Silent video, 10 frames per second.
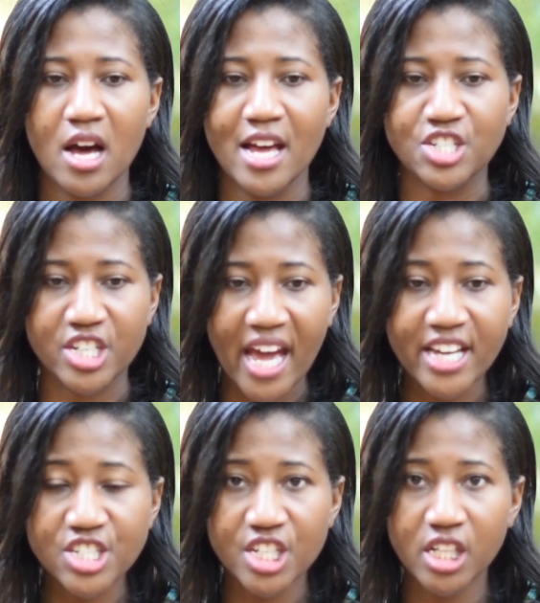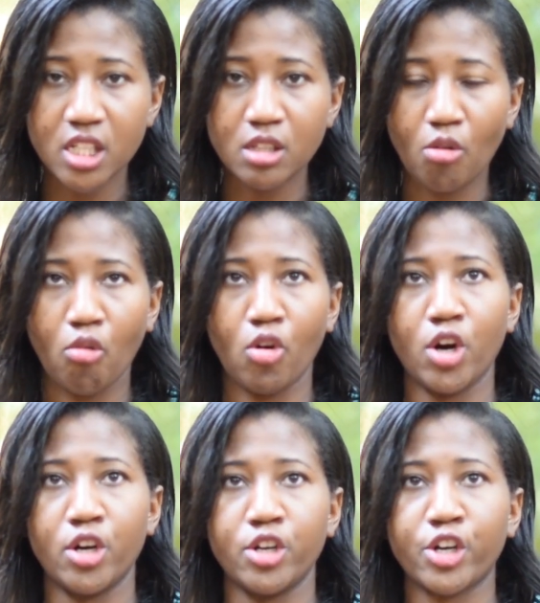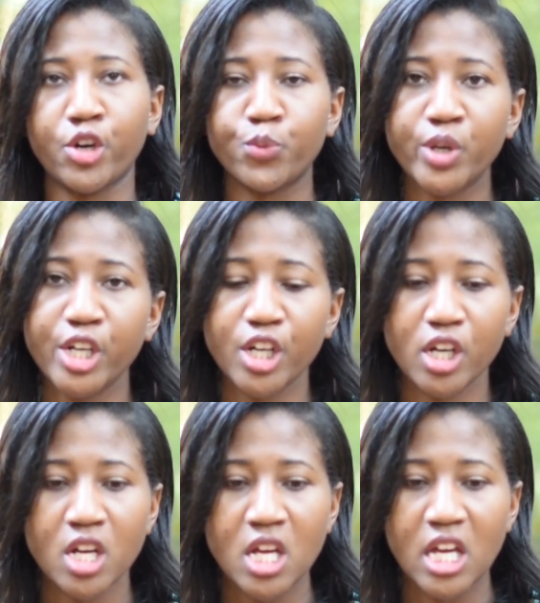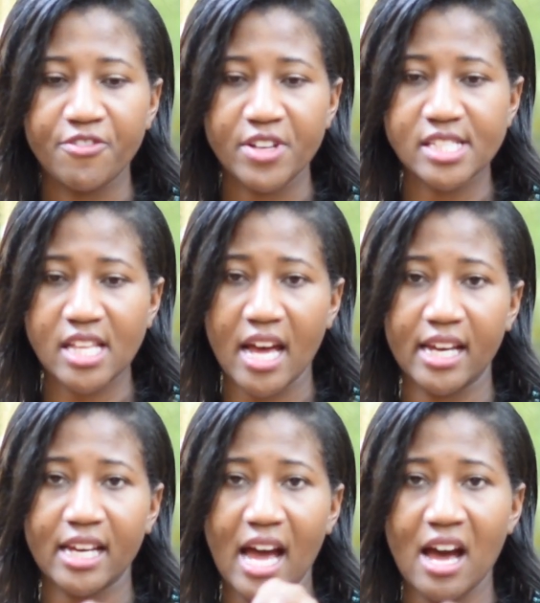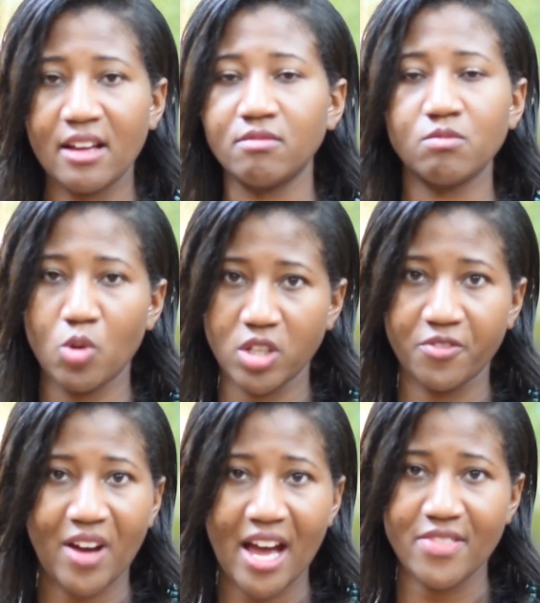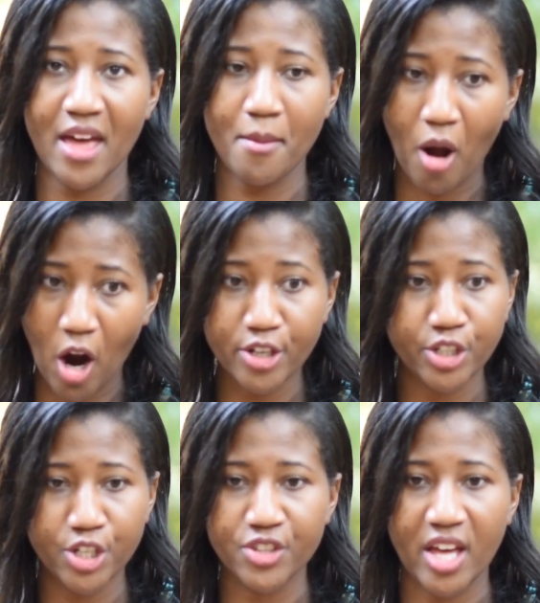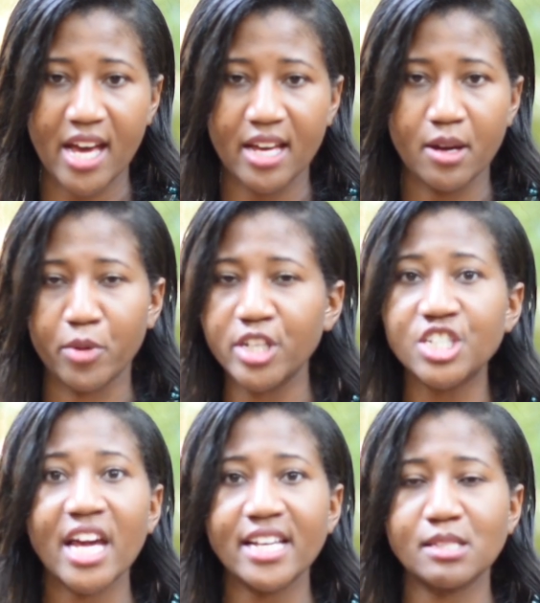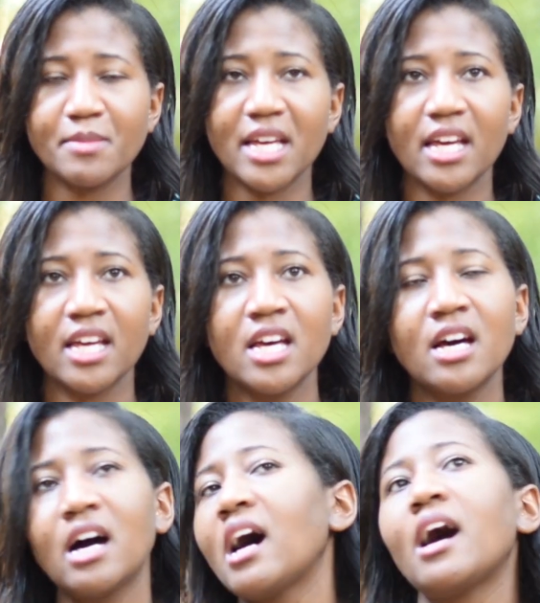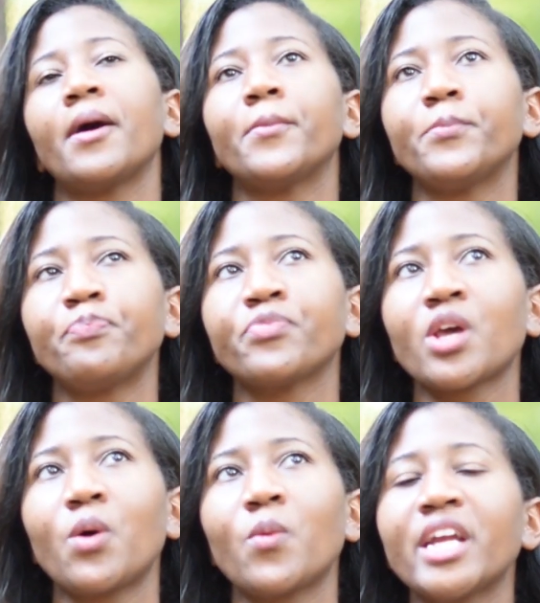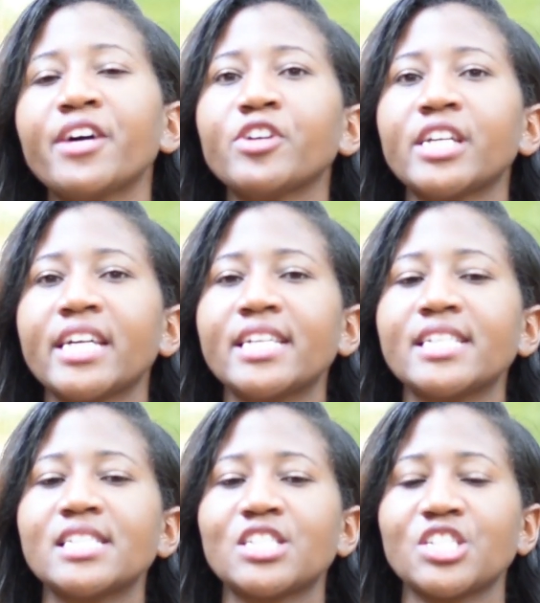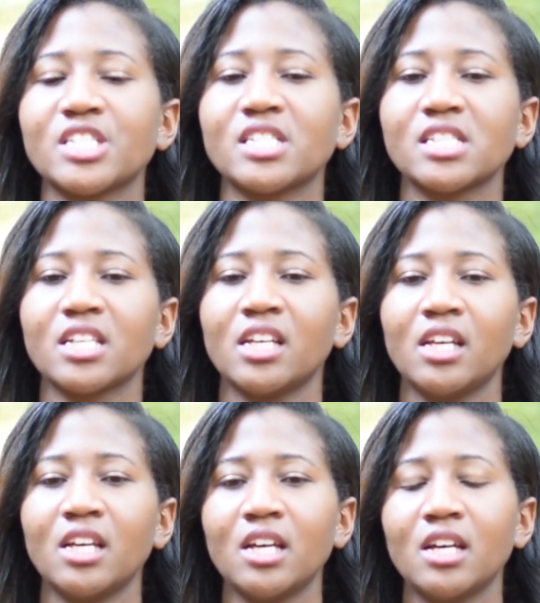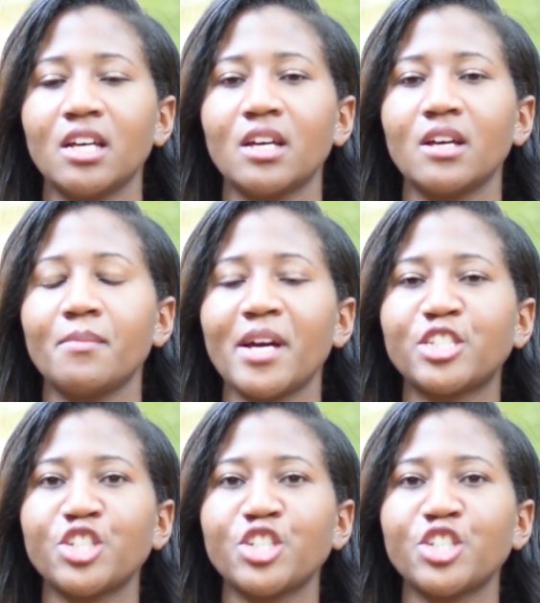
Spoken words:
education or your career, if it's like, I want to find that partner that appreciates me, whatever it is, just make